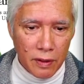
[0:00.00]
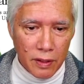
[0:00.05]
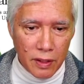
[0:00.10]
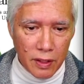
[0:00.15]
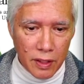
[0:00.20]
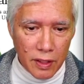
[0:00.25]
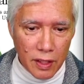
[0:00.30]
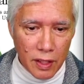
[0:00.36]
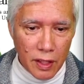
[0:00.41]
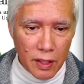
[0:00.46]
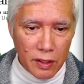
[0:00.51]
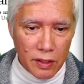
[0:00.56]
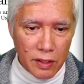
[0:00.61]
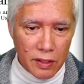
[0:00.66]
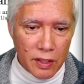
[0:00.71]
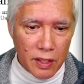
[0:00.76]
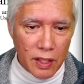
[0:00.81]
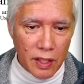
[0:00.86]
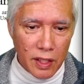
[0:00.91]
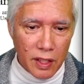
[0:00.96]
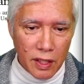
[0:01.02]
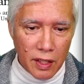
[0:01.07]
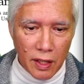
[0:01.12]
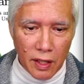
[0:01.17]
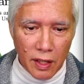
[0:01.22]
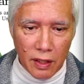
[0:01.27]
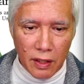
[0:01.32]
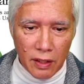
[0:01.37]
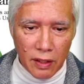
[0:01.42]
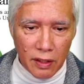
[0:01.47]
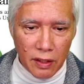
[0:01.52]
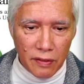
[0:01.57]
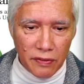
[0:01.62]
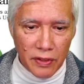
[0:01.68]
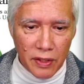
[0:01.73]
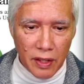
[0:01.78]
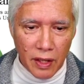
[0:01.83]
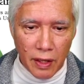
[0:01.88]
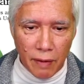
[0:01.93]
Yeet D, I love
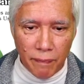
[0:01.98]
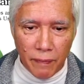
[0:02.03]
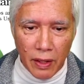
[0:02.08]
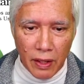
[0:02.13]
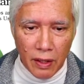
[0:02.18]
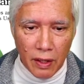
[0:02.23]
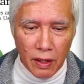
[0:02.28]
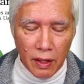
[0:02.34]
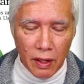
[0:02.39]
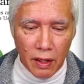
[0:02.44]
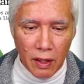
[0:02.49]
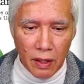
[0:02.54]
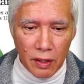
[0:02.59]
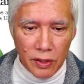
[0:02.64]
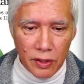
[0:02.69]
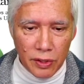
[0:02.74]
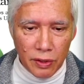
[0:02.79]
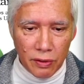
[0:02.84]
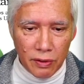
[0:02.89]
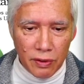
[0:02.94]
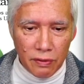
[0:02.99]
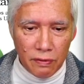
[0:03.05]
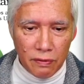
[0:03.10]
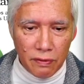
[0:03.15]
the name. So